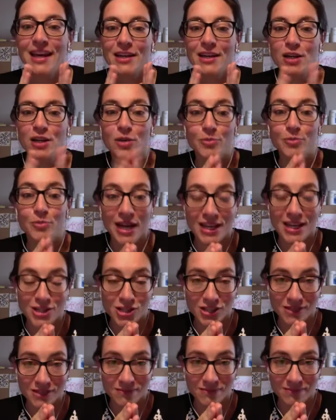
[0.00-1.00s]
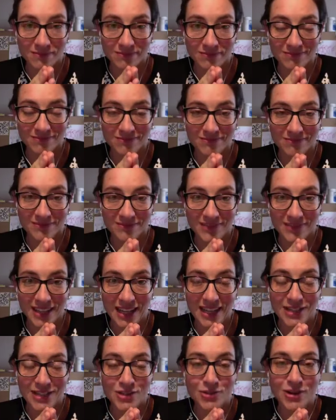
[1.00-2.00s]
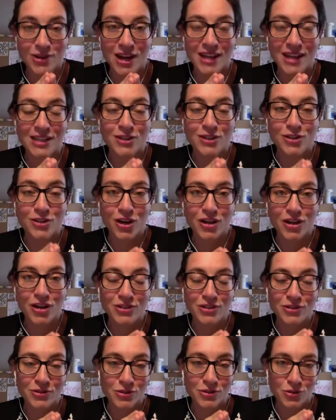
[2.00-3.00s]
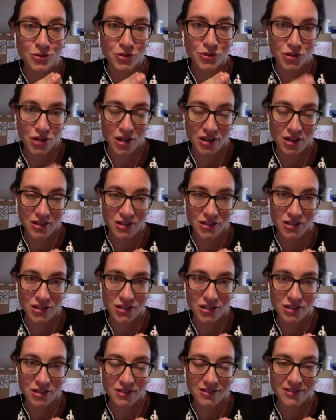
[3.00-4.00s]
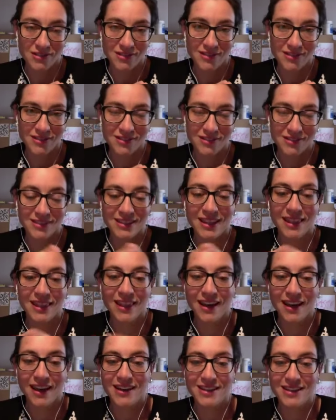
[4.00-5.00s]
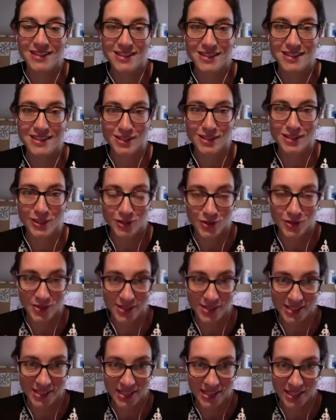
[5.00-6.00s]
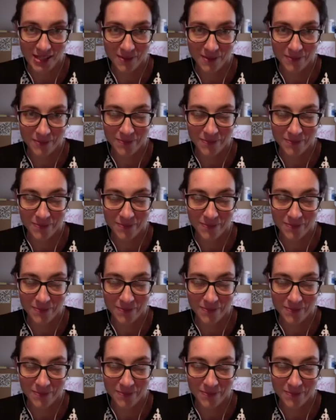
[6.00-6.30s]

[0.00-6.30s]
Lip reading: and compassion and try not to judge the lines you see.